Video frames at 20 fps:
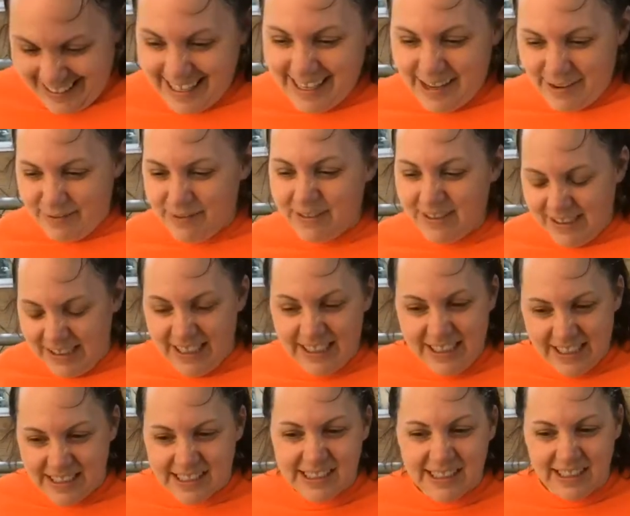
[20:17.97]
like you feel
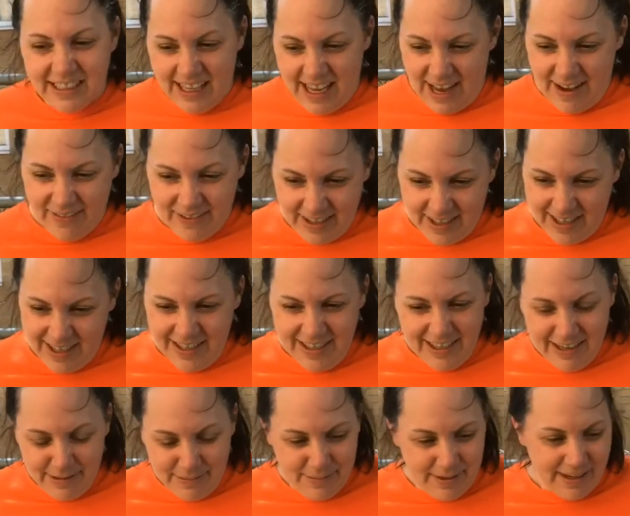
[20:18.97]
like you still have it in
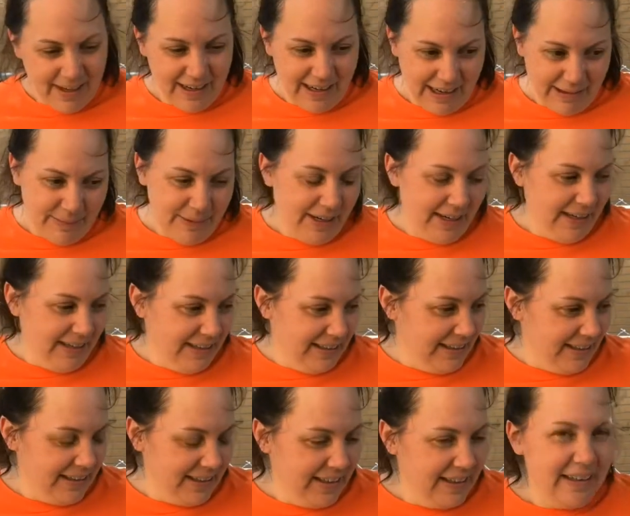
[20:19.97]
you, but I
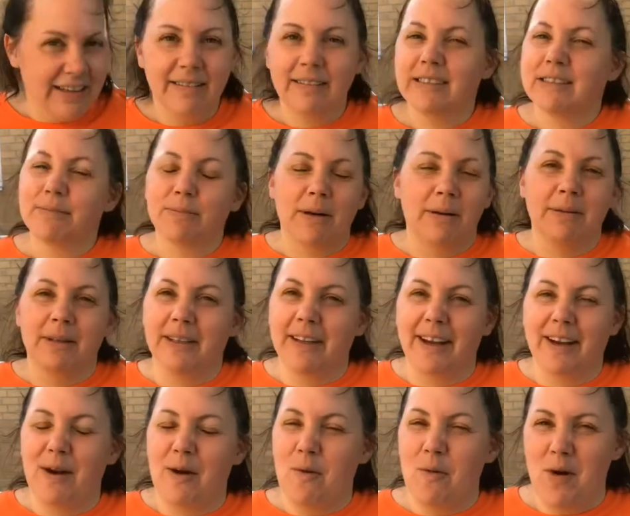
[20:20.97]
mean, it's probably
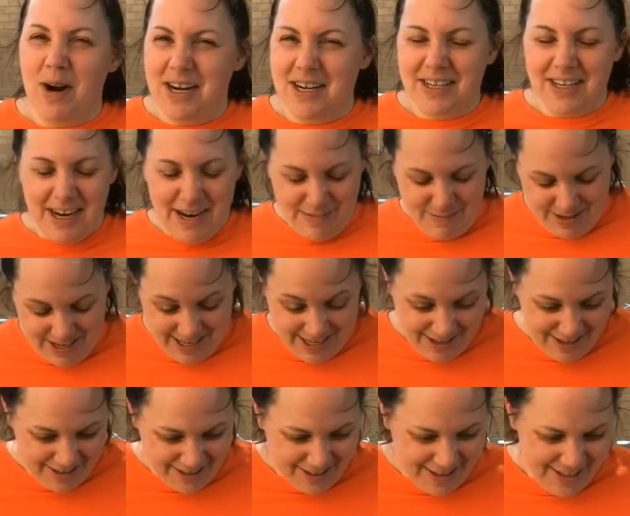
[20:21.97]
like a one-time deal.